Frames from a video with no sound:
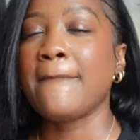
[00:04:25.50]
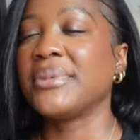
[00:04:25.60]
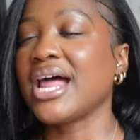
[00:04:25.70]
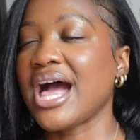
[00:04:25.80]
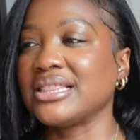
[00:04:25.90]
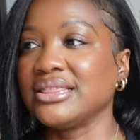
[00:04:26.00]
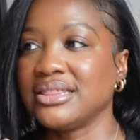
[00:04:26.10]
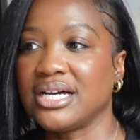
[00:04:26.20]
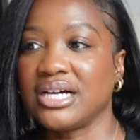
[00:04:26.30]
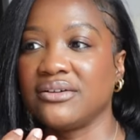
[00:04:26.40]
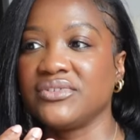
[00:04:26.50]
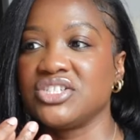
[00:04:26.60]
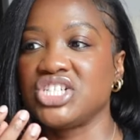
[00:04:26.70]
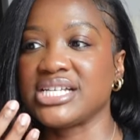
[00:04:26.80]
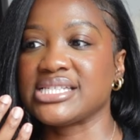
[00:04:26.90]
but I love
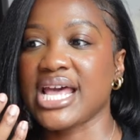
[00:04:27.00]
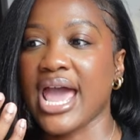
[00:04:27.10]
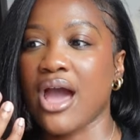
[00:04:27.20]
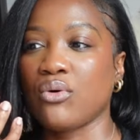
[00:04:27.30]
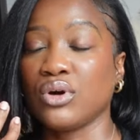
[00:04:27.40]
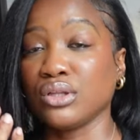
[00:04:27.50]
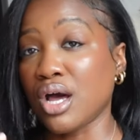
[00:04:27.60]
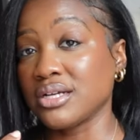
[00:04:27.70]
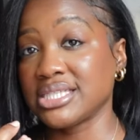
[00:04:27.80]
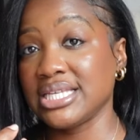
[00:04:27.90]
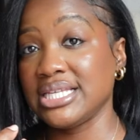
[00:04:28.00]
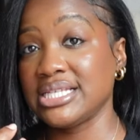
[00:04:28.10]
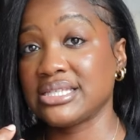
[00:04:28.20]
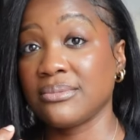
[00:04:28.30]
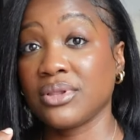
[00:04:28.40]
just how glossy
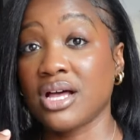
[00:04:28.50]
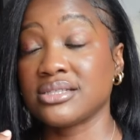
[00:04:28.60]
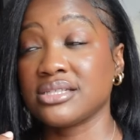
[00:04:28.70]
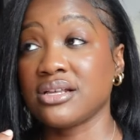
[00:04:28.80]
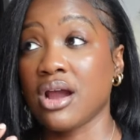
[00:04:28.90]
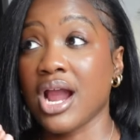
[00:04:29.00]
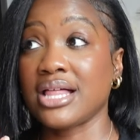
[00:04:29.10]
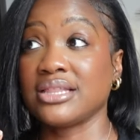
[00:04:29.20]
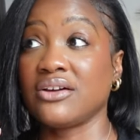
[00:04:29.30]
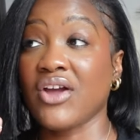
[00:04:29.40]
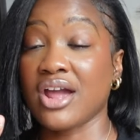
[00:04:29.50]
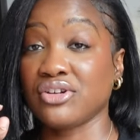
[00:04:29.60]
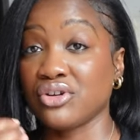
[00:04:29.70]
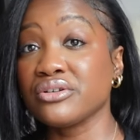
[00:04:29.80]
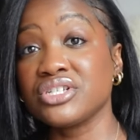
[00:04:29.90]
these lip glosses are. I love how
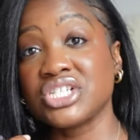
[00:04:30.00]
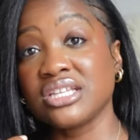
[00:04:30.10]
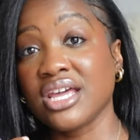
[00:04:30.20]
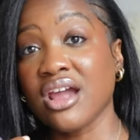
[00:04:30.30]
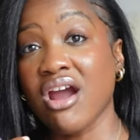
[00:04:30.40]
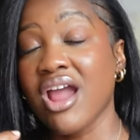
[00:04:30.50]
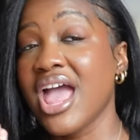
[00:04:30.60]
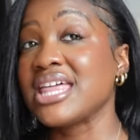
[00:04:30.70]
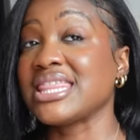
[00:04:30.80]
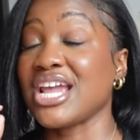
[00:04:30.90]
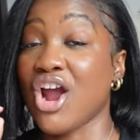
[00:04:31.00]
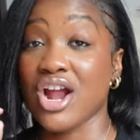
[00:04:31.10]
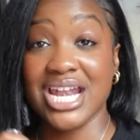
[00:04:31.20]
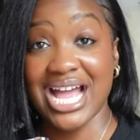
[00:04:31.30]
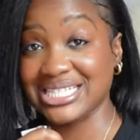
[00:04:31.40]
nourishing they are. They
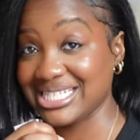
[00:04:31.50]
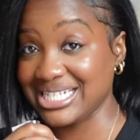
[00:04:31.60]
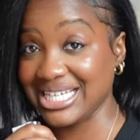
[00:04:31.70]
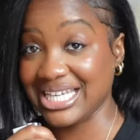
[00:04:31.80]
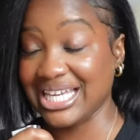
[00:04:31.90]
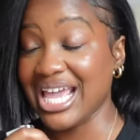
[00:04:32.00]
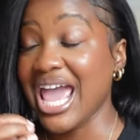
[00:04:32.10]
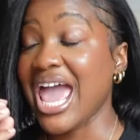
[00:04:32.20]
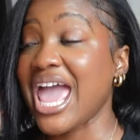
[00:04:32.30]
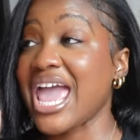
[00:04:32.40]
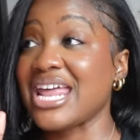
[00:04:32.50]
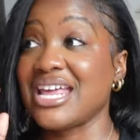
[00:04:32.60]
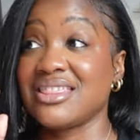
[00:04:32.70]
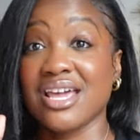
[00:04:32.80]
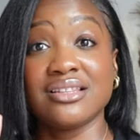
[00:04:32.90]
are not sticky, and
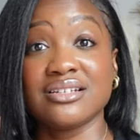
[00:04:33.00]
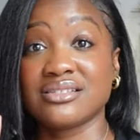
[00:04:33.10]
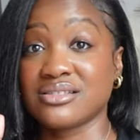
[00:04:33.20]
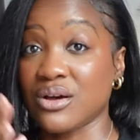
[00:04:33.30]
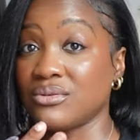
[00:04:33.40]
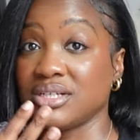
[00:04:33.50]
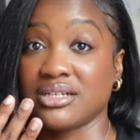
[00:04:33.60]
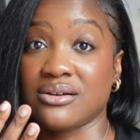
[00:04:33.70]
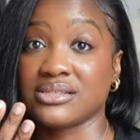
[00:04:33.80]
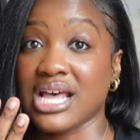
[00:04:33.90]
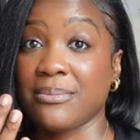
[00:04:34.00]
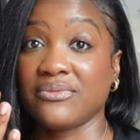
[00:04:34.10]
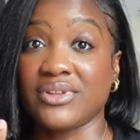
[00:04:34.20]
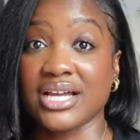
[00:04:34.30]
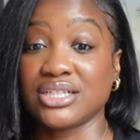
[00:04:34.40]
they look so good on top
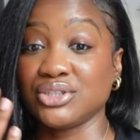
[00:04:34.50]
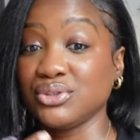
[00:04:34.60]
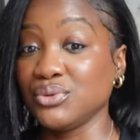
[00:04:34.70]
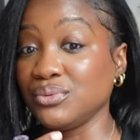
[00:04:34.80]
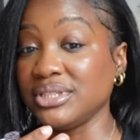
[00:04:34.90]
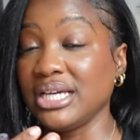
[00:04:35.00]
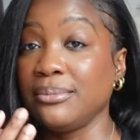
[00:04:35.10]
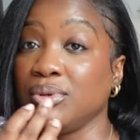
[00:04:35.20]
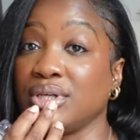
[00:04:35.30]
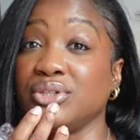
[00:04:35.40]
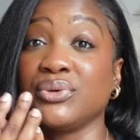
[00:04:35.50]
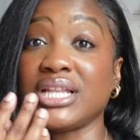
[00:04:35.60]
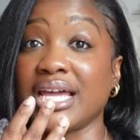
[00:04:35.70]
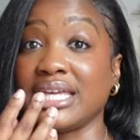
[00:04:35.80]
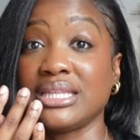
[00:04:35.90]
of like a nude lip. You can do it
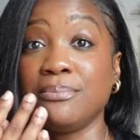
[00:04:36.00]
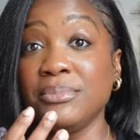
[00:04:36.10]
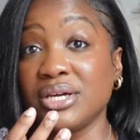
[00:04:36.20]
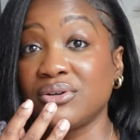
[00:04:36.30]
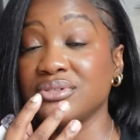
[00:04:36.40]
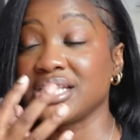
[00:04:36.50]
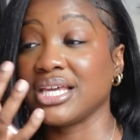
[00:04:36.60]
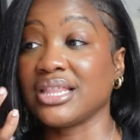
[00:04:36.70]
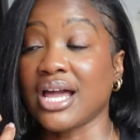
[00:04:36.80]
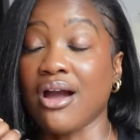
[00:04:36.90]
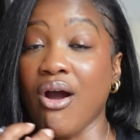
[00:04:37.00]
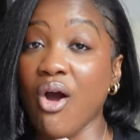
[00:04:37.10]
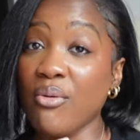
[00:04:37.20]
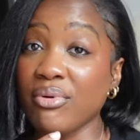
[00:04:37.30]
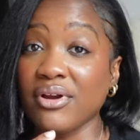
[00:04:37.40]
like in the middle to get like an
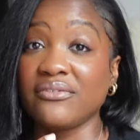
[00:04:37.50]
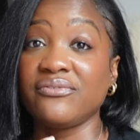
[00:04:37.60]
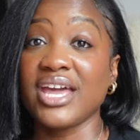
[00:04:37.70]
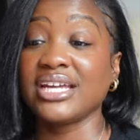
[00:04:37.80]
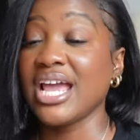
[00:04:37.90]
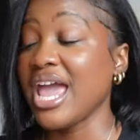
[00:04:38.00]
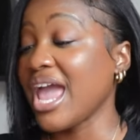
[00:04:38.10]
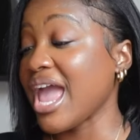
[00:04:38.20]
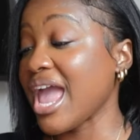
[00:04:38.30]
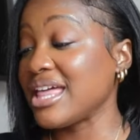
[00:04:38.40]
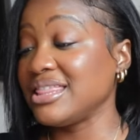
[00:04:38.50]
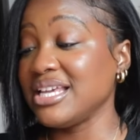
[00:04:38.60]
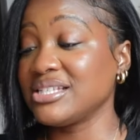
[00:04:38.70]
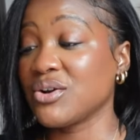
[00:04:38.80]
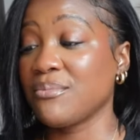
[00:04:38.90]
ombre effect. And
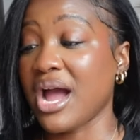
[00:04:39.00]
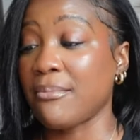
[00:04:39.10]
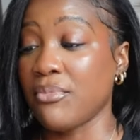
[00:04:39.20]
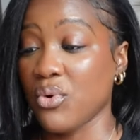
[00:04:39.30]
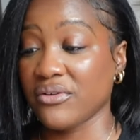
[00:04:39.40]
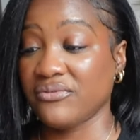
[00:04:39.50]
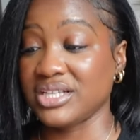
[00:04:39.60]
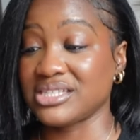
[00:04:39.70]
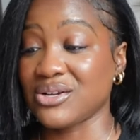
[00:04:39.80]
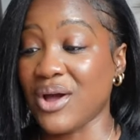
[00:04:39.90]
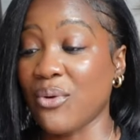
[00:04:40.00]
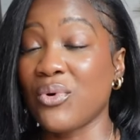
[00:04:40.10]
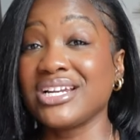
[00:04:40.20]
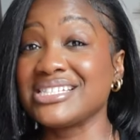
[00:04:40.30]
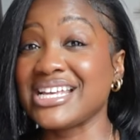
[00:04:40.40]
these are by Morphe, so I
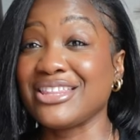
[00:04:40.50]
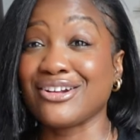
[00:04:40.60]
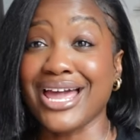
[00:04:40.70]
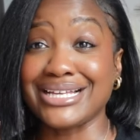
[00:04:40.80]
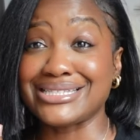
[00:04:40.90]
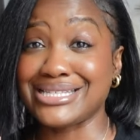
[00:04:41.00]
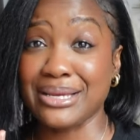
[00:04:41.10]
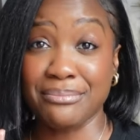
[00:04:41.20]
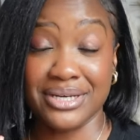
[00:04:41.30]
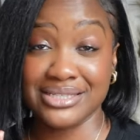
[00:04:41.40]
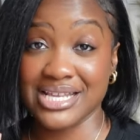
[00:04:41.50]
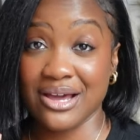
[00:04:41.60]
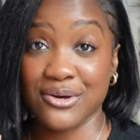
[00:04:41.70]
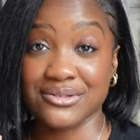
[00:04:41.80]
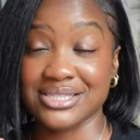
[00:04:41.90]
want to say they're like $10
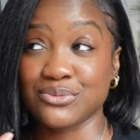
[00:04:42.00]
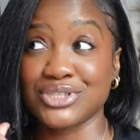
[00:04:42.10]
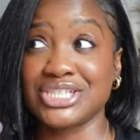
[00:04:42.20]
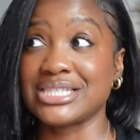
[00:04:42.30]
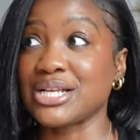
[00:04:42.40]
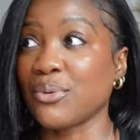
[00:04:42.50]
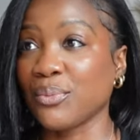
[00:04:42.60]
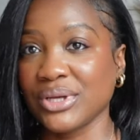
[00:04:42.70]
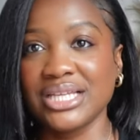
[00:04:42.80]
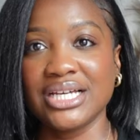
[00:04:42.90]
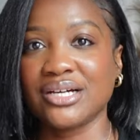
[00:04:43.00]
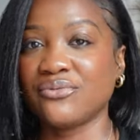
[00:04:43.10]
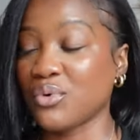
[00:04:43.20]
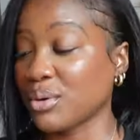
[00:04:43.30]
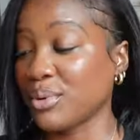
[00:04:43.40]
at Ulta, which is a really good
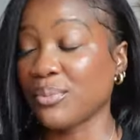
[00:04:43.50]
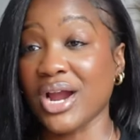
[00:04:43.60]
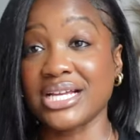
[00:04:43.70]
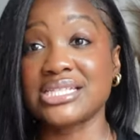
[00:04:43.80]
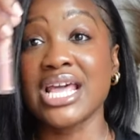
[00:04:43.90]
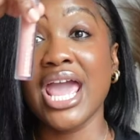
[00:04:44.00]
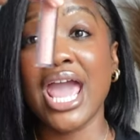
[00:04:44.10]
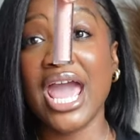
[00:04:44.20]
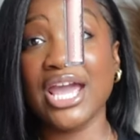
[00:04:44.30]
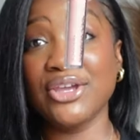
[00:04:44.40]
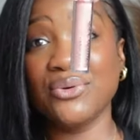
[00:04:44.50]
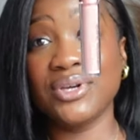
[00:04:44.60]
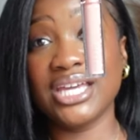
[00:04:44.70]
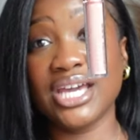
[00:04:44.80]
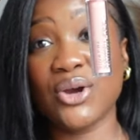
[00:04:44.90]
affordable price. And you
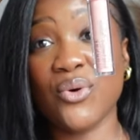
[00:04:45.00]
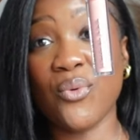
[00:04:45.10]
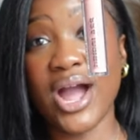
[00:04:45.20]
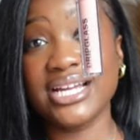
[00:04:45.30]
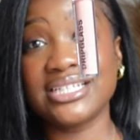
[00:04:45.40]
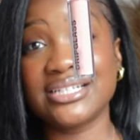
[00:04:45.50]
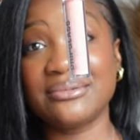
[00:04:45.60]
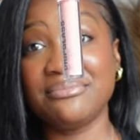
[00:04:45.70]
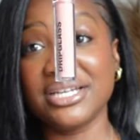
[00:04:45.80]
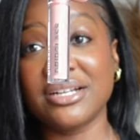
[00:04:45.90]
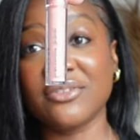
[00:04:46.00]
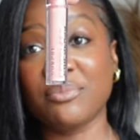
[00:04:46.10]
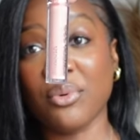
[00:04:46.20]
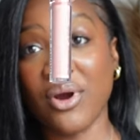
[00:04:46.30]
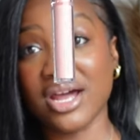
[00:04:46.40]
get quite a bit of
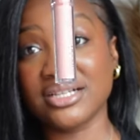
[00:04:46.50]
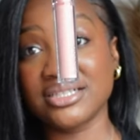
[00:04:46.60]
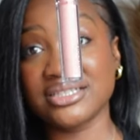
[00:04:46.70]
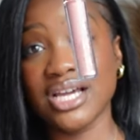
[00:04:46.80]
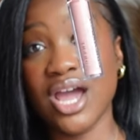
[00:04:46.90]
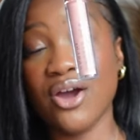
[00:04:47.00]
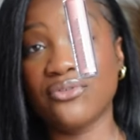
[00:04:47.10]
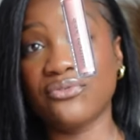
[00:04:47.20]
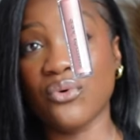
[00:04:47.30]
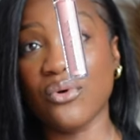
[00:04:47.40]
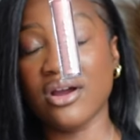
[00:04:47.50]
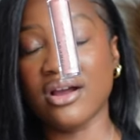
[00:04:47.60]
product for